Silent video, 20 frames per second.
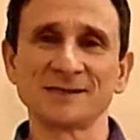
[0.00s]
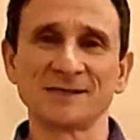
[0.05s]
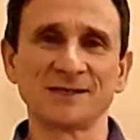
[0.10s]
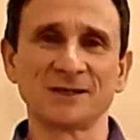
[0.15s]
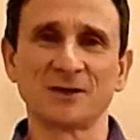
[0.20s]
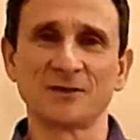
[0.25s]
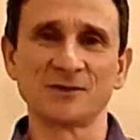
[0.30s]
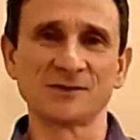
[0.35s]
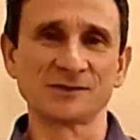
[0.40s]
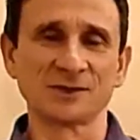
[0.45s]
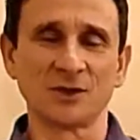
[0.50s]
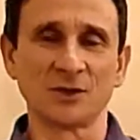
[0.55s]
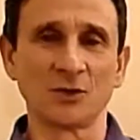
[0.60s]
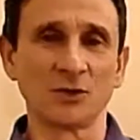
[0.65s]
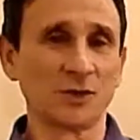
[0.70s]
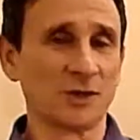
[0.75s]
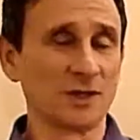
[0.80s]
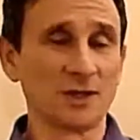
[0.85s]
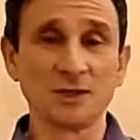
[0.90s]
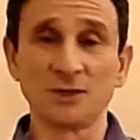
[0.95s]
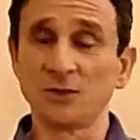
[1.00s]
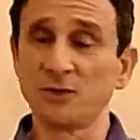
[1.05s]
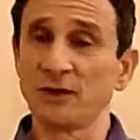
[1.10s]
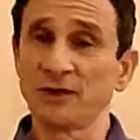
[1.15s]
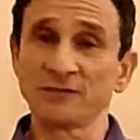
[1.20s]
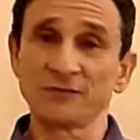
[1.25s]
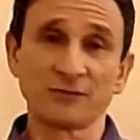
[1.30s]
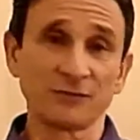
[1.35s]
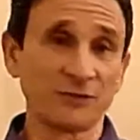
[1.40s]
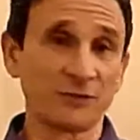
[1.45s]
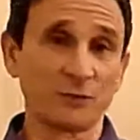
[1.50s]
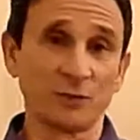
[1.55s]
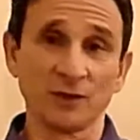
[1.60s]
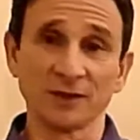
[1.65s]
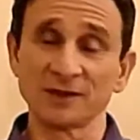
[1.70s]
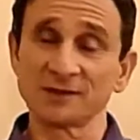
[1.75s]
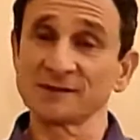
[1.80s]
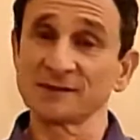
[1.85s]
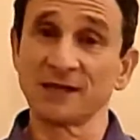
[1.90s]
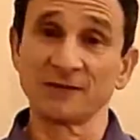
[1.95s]
He'd always go, you have free
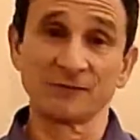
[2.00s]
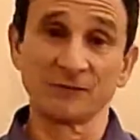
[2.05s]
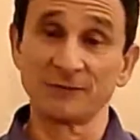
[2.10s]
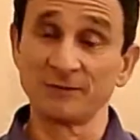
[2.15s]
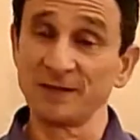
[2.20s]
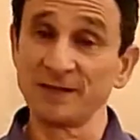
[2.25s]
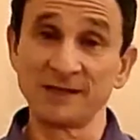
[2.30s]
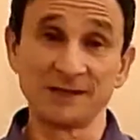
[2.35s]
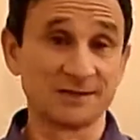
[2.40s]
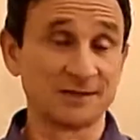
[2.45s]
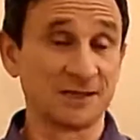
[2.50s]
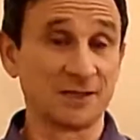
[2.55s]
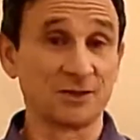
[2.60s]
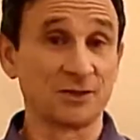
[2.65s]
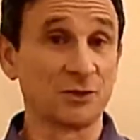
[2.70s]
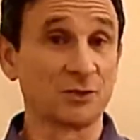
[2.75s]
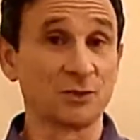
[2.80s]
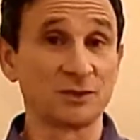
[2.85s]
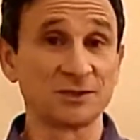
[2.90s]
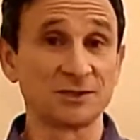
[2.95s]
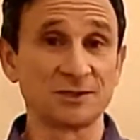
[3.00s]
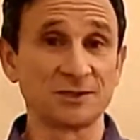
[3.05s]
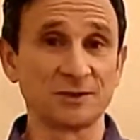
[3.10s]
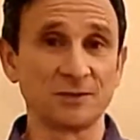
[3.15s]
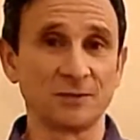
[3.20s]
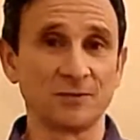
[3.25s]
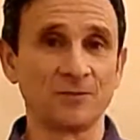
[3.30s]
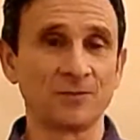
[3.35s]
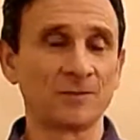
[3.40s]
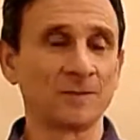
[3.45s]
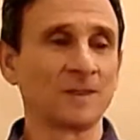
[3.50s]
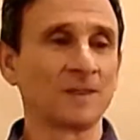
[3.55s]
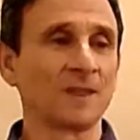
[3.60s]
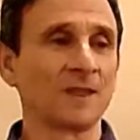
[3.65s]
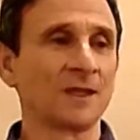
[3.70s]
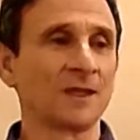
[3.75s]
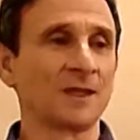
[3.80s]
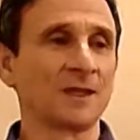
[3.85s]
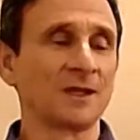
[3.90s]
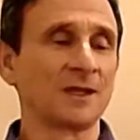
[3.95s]
will, it's not for me to tell you what to do.
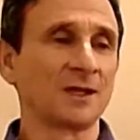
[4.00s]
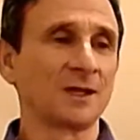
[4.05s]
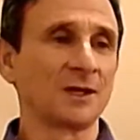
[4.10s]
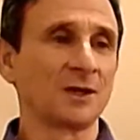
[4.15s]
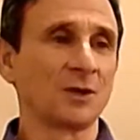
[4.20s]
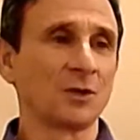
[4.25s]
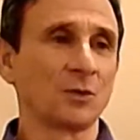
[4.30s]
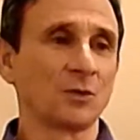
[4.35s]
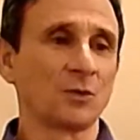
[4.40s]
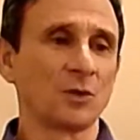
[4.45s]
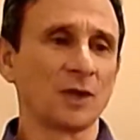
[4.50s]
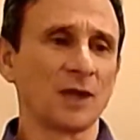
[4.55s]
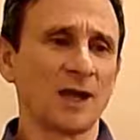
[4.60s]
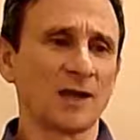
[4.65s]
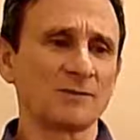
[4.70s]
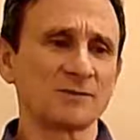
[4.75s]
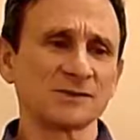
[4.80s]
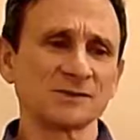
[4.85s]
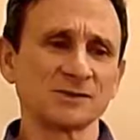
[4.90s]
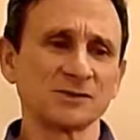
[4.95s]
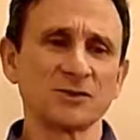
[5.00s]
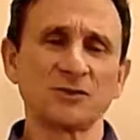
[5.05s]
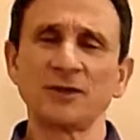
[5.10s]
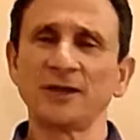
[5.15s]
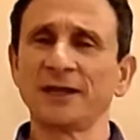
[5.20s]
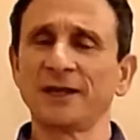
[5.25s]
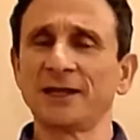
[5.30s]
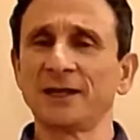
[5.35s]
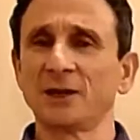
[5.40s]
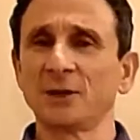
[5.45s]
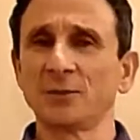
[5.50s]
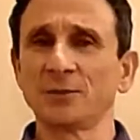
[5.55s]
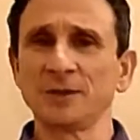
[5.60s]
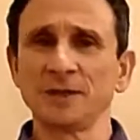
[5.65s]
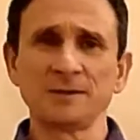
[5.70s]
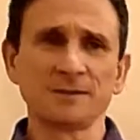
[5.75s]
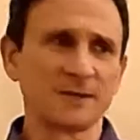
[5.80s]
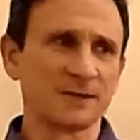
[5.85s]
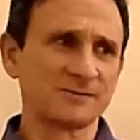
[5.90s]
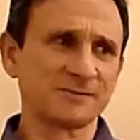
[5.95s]
Well, I was learning
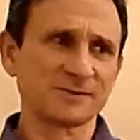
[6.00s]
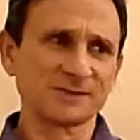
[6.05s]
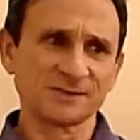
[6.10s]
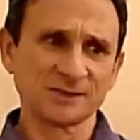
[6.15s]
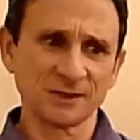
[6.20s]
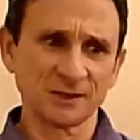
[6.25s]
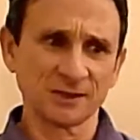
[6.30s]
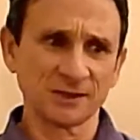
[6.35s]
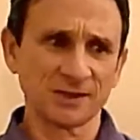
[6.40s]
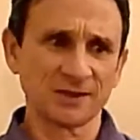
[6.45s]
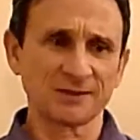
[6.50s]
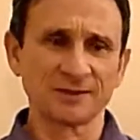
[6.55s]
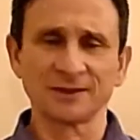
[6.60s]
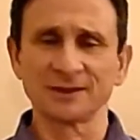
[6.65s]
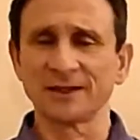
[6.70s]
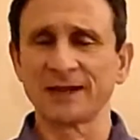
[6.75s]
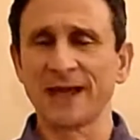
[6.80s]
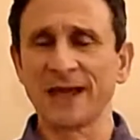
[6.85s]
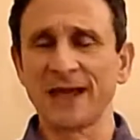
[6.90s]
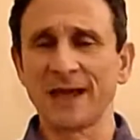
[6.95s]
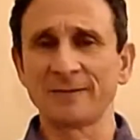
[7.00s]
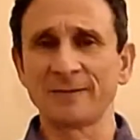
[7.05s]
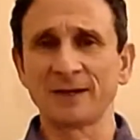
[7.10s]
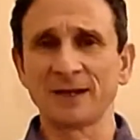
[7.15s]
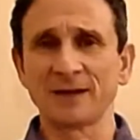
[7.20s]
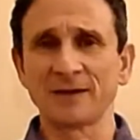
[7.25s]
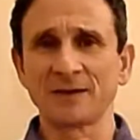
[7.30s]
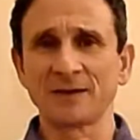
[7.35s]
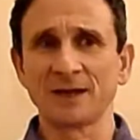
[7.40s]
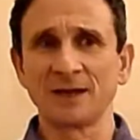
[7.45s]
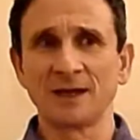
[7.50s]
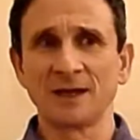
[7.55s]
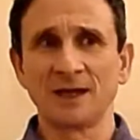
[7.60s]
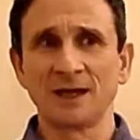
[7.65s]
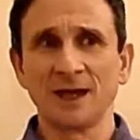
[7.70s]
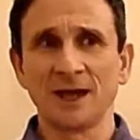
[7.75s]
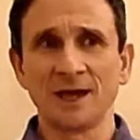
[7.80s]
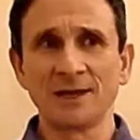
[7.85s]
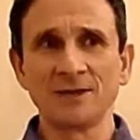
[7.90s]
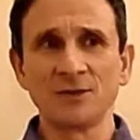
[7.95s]
NLP, but I was still in the lab, and
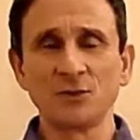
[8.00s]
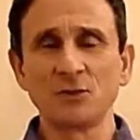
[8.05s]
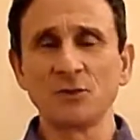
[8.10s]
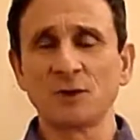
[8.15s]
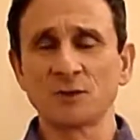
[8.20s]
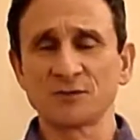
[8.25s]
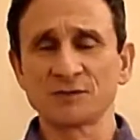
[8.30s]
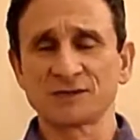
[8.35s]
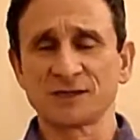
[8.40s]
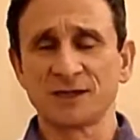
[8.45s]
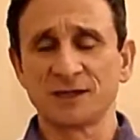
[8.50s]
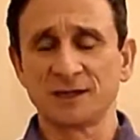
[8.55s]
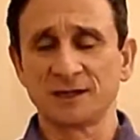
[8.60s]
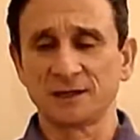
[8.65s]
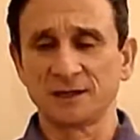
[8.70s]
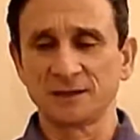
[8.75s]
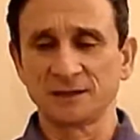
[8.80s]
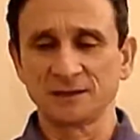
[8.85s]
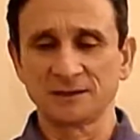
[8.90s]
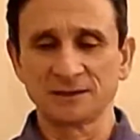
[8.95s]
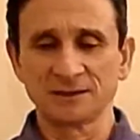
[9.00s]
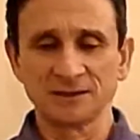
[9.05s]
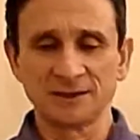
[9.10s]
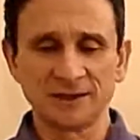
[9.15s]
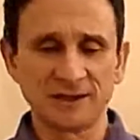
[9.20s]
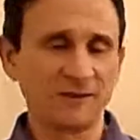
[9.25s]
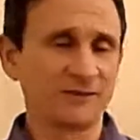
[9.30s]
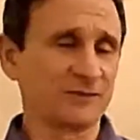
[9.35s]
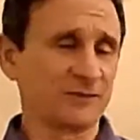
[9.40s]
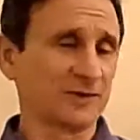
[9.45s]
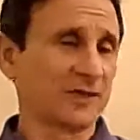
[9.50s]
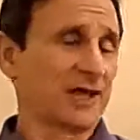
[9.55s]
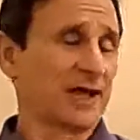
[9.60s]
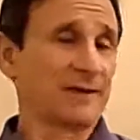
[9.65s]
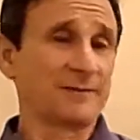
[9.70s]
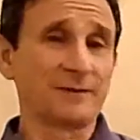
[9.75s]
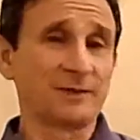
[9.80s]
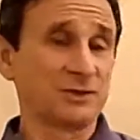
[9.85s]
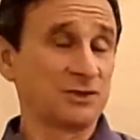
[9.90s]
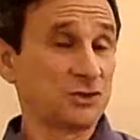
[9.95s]
I knew I was going to leave the
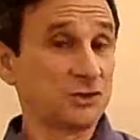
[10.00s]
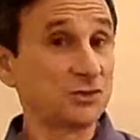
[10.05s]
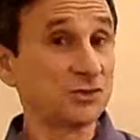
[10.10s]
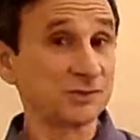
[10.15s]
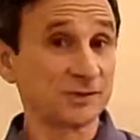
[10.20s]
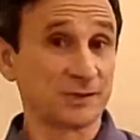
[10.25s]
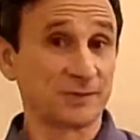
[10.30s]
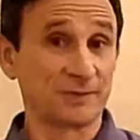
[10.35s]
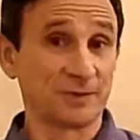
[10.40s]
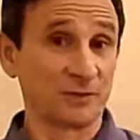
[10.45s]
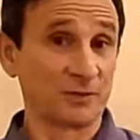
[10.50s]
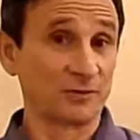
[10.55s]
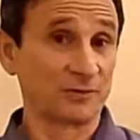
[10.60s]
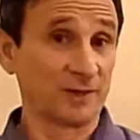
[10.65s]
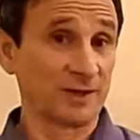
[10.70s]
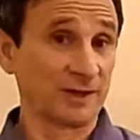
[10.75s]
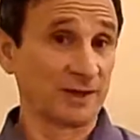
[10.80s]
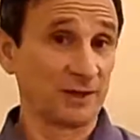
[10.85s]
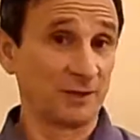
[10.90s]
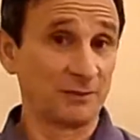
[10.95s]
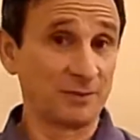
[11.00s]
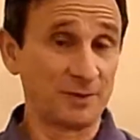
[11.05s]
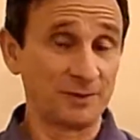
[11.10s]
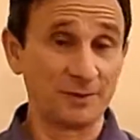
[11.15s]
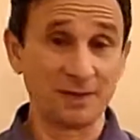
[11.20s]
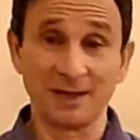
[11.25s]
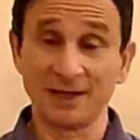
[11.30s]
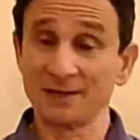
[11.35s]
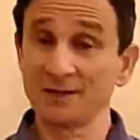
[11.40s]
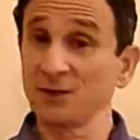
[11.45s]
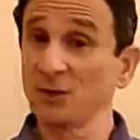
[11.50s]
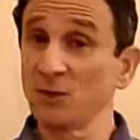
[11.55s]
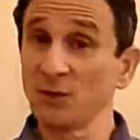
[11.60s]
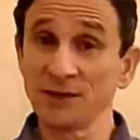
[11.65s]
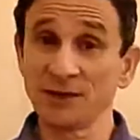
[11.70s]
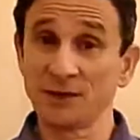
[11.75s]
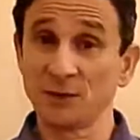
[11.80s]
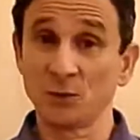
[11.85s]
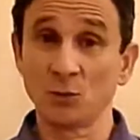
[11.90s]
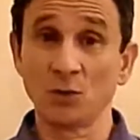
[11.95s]
lab and do something with my NLP, but I had no
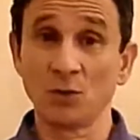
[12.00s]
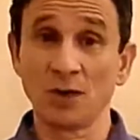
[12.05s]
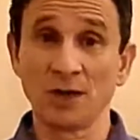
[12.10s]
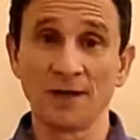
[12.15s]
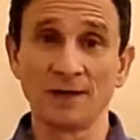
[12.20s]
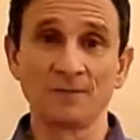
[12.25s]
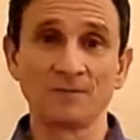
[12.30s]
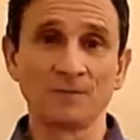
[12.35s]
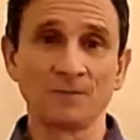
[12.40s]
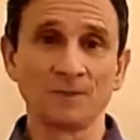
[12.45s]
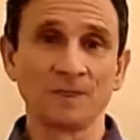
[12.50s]
idea what.